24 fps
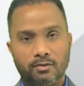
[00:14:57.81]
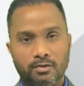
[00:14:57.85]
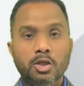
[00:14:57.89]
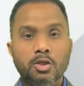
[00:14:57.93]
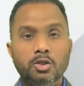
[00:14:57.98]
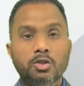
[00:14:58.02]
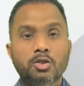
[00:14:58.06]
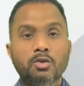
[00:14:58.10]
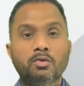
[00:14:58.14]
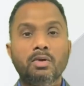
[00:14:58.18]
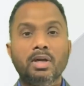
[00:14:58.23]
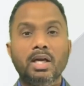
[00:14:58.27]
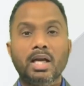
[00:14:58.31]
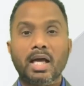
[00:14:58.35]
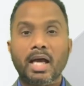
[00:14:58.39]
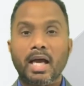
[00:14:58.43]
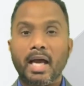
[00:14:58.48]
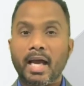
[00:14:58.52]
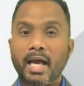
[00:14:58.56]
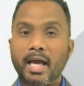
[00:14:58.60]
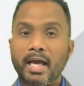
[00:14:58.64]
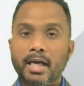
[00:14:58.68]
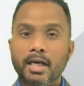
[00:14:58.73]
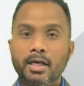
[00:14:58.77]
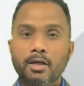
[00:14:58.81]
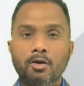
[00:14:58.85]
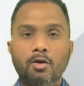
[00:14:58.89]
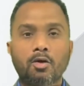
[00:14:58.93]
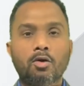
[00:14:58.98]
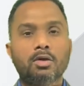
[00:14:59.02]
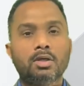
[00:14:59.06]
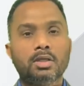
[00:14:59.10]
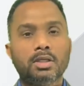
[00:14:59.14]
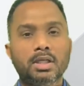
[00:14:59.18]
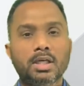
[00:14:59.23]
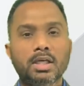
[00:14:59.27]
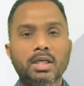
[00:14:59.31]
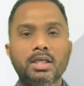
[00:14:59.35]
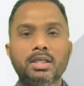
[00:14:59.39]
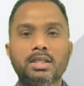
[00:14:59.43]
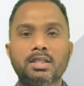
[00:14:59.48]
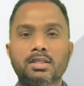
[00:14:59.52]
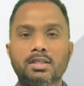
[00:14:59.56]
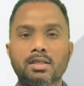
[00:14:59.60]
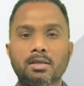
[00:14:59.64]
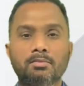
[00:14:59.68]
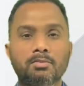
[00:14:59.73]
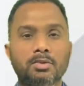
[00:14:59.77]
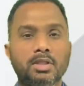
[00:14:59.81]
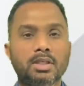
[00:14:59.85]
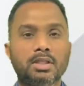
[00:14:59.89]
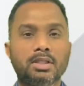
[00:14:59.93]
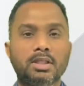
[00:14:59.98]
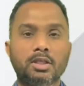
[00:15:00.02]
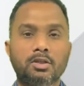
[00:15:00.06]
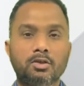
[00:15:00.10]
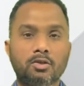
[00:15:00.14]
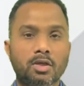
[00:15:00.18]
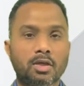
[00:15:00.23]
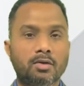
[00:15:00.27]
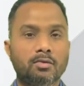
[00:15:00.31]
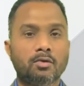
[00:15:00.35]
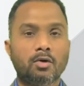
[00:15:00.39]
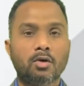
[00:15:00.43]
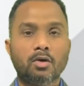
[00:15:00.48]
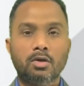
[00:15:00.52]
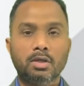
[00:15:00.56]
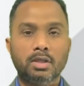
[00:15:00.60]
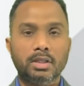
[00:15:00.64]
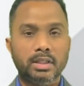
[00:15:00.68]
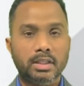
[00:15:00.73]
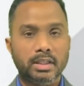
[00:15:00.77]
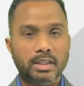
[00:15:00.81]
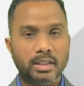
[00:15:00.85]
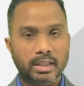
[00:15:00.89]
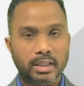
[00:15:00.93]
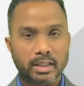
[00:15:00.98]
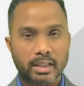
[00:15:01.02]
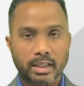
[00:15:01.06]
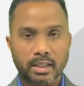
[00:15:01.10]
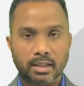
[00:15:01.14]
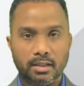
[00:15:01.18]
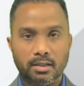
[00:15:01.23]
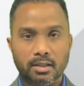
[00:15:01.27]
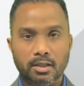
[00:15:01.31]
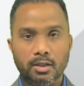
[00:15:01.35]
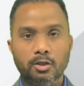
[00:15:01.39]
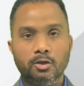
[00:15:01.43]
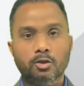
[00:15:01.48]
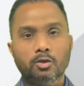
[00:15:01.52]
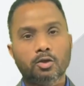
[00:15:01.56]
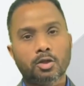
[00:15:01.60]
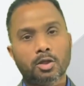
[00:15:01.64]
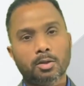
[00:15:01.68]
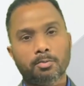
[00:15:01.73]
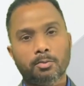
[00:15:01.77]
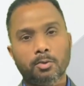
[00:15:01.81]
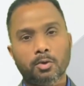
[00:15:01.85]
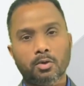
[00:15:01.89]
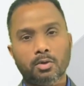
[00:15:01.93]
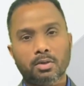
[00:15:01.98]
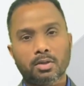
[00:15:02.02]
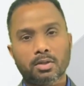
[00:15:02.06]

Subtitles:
You will add or delete something that you have already written in your report.